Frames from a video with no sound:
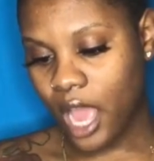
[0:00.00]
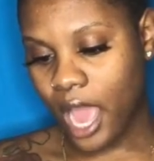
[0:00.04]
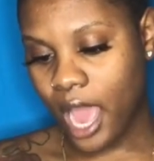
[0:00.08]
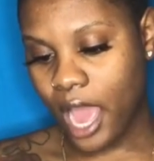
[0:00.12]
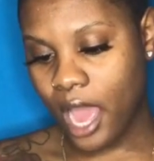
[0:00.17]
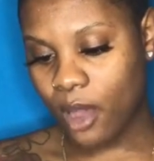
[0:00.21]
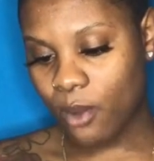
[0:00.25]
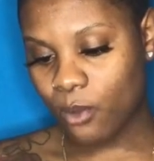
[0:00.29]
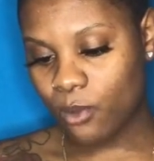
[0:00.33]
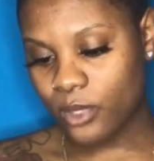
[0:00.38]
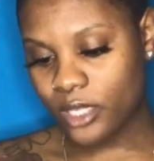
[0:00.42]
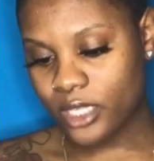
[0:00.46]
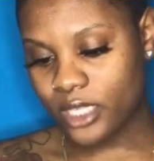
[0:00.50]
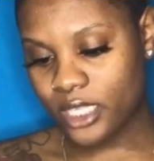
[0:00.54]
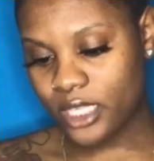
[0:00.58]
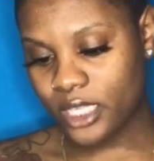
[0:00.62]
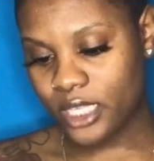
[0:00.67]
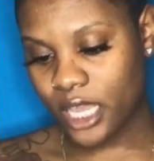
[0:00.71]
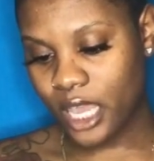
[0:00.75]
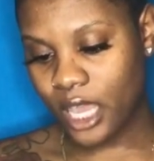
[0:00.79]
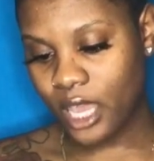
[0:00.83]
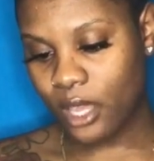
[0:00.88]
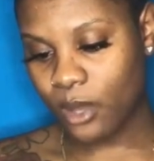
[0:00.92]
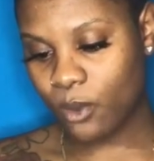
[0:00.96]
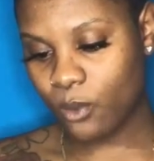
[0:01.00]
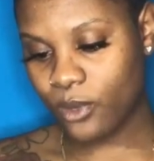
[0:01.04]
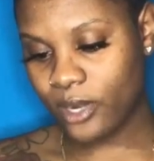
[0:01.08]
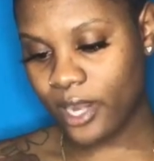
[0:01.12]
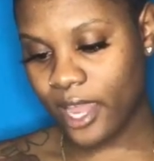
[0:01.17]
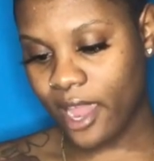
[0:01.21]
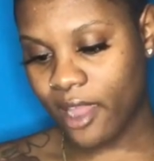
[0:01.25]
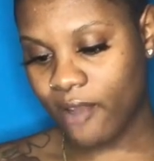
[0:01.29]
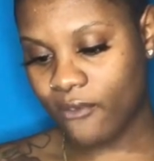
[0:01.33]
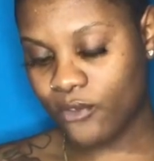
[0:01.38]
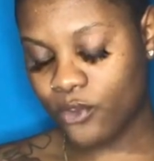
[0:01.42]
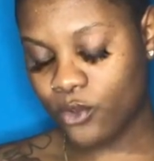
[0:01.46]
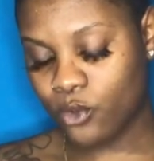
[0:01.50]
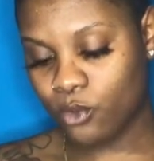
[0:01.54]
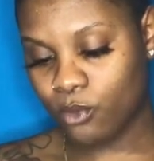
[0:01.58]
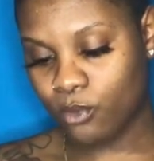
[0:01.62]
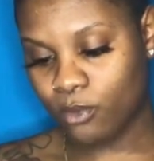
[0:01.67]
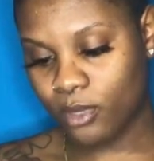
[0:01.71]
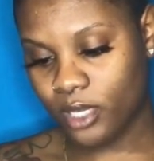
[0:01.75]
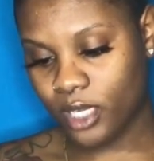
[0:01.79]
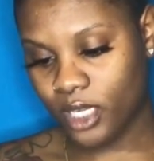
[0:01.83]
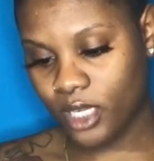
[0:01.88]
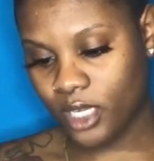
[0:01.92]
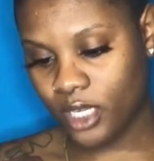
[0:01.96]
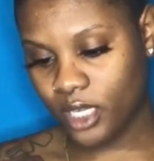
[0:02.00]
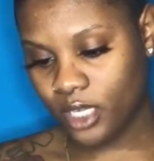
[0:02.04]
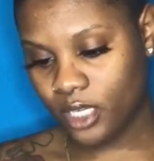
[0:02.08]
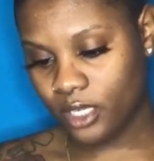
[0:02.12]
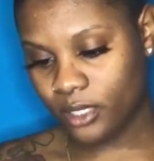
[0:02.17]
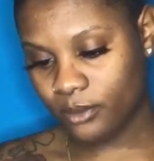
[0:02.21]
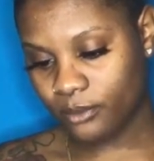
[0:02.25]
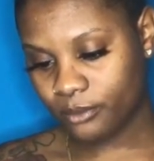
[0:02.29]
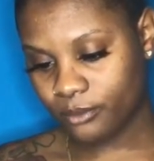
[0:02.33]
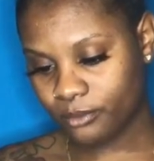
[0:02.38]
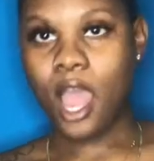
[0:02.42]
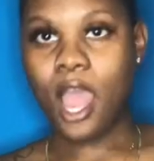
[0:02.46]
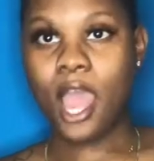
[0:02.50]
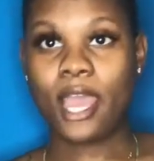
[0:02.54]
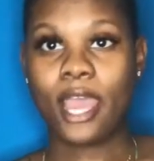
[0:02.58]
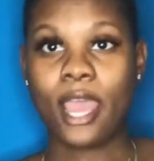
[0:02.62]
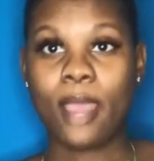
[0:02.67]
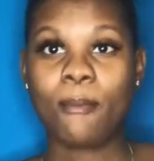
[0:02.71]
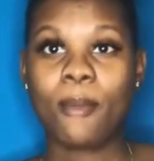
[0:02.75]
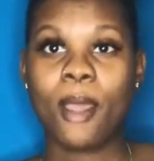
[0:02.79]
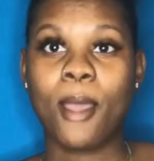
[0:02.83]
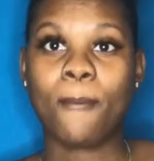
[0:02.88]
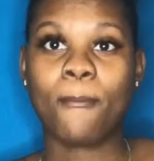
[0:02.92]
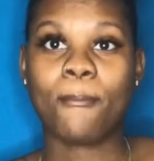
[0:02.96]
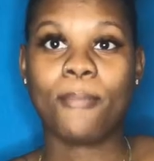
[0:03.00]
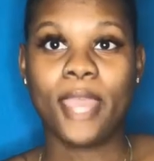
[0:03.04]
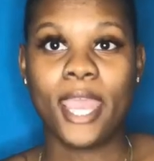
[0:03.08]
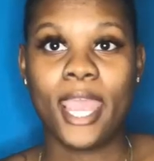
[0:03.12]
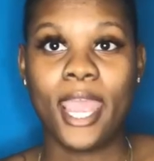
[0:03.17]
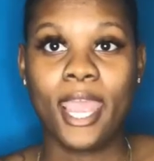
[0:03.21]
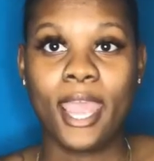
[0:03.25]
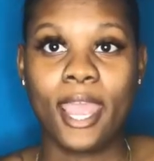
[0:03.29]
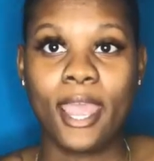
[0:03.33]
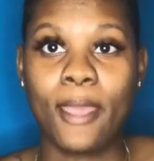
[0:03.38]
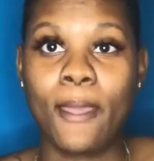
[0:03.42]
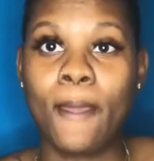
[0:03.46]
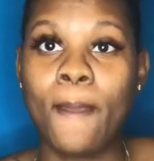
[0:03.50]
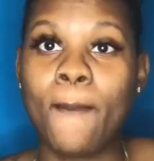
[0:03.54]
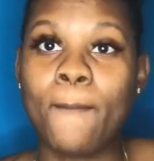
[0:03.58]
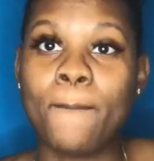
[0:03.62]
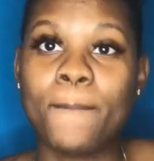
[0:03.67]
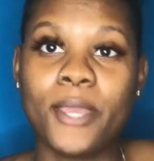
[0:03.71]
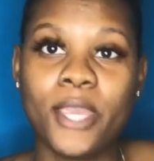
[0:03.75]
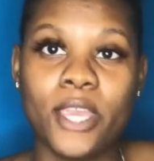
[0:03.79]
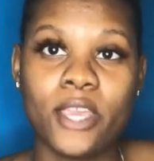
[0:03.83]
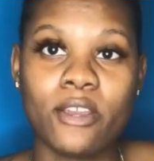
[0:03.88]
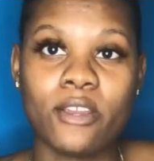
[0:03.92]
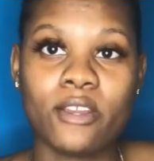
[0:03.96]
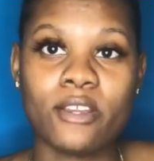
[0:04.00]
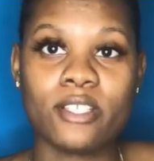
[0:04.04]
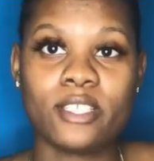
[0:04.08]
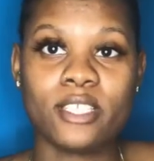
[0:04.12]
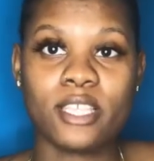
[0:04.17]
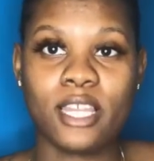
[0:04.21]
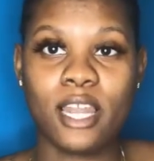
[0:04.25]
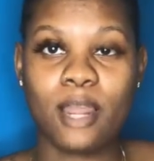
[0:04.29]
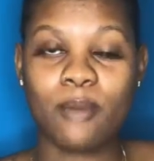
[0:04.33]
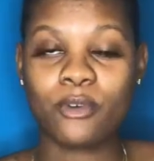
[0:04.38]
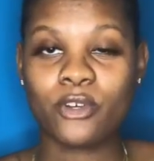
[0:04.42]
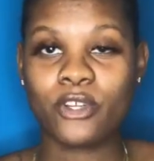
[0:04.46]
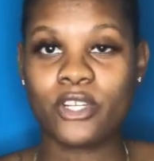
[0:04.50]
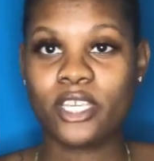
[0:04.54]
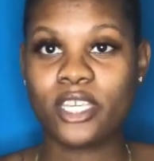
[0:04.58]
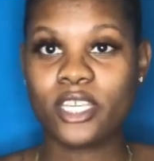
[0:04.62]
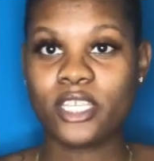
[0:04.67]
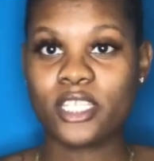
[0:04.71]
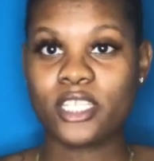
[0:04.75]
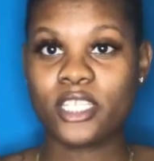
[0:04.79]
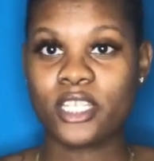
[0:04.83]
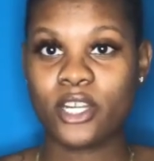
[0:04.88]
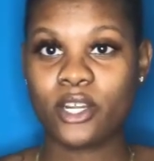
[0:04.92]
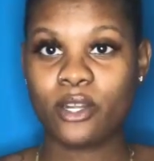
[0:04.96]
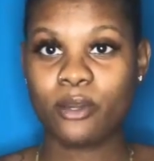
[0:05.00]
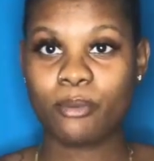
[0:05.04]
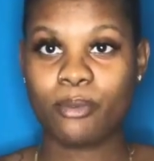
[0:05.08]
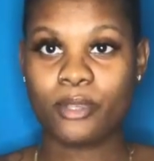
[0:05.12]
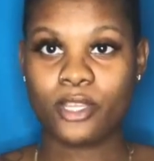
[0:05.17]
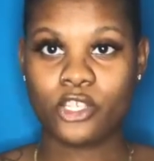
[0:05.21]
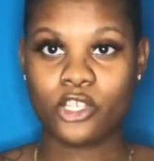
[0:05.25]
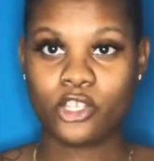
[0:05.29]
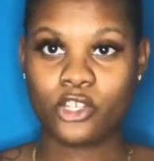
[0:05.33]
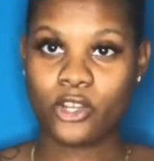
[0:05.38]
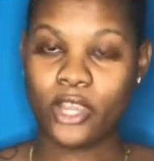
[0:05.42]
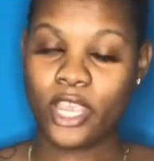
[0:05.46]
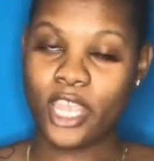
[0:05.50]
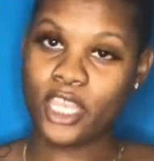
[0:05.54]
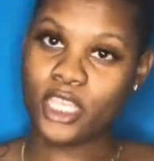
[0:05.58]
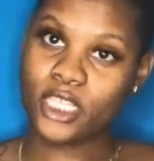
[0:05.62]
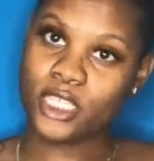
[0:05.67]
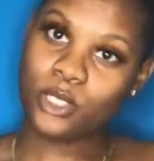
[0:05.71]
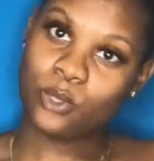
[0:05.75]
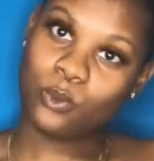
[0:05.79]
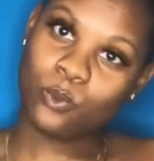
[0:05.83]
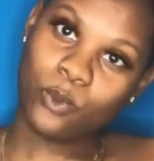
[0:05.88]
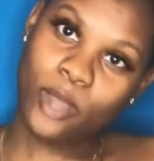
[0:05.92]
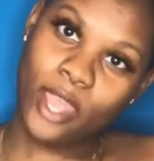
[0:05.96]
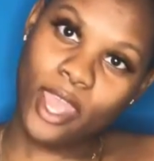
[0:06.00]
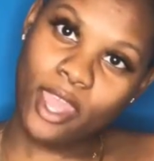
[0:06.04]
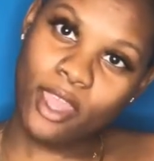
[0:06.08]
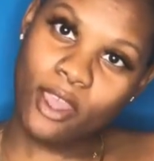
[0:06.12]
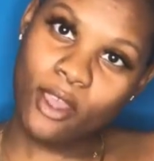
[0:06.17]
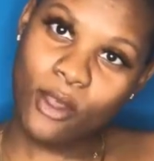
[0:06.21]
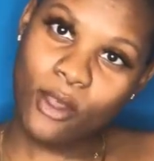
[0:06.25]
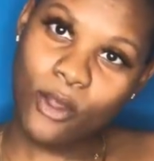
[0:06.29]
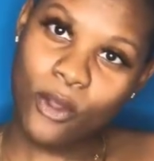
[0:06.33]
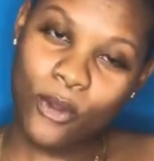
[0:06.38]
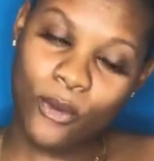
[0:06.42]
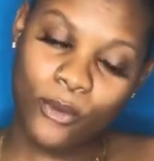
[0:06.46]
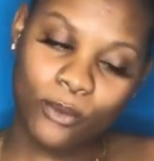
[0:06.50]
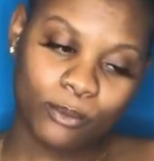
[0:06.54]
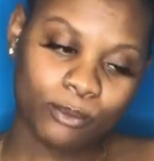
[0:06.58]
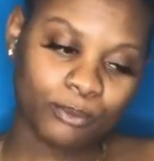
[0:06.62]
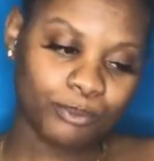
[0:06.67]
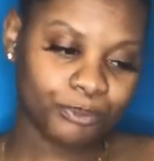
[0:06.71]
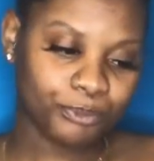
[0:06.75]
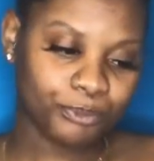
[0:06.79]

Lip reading: I would say would have to be, I got my back pierced, and I'm going to insert a picture as well.